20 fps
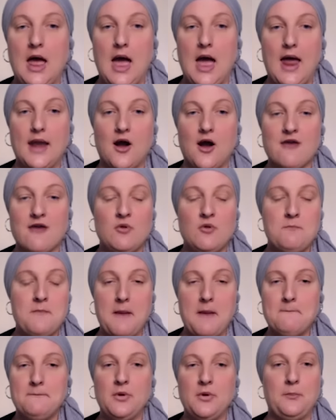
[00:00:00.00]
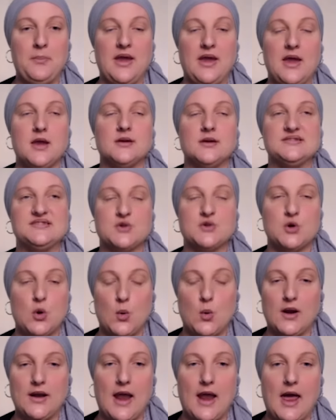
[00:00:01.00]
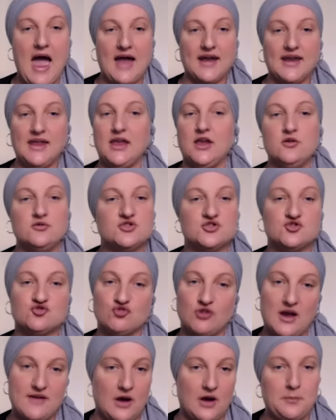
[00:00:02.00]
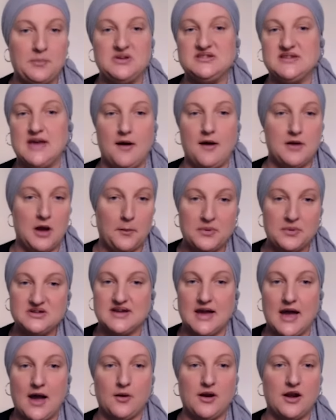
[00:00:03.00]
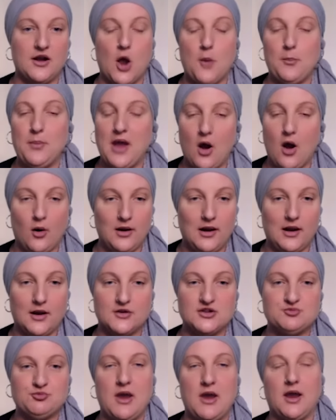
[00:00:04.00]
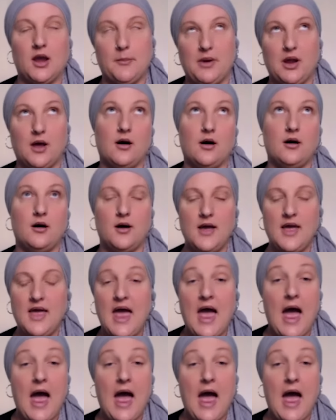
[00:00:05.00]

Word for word: And I remember being at school and, and he'll just drive up and down, up and down. And I'd be out on lunch break and I'd be like, oh.